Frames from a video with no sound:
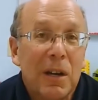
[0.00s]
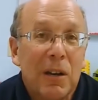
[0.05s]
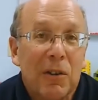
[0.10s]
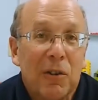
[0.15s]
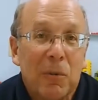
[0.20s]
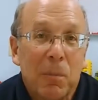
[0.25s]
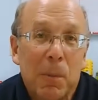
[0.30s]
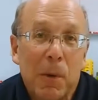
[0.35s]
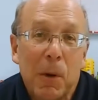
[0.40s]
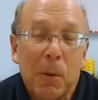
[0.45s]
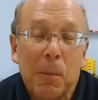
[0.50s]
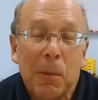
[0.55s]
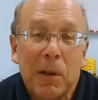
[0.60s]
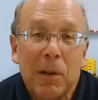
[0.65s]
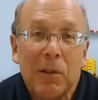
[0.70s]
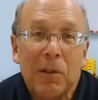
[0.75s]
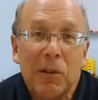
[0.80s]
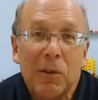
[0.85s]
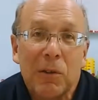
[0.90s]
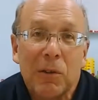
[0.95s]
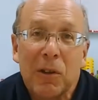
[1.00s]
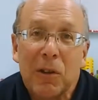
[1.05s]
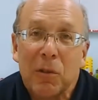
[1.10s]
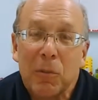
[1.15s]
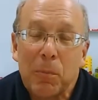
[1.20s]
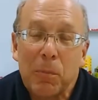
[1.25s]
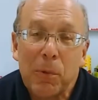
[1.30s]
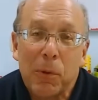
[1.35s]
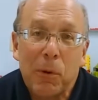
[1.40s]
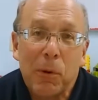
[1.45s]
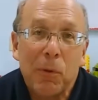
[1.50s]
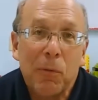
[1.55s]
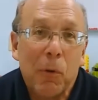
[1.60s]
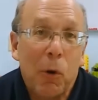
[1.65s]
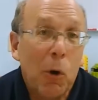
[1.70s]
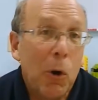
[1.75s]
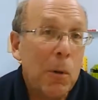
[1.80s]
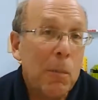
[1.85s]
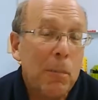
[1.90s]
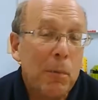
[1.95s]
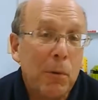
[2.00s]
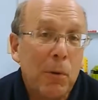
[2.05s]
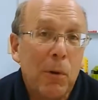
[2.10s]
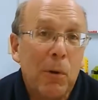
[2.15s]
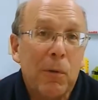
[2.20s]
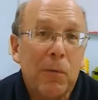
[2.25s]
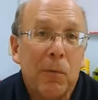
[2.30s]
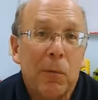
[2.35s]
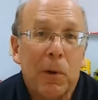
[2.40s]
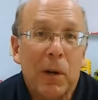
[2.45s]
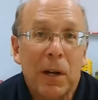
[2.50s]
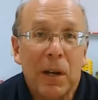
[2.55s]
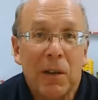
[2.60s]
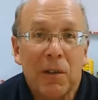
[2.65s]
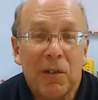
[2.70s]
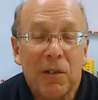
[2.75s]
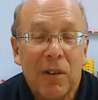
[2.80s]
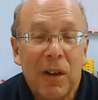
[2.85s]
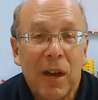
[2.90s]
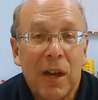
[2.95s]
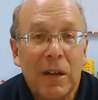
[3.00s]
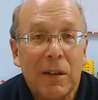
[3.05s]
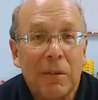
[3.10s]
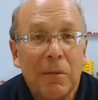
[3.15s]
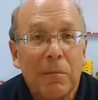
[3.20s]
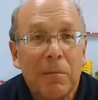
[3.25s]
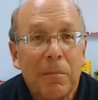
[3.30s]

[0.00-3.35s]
experiment to disprove or prove what he said.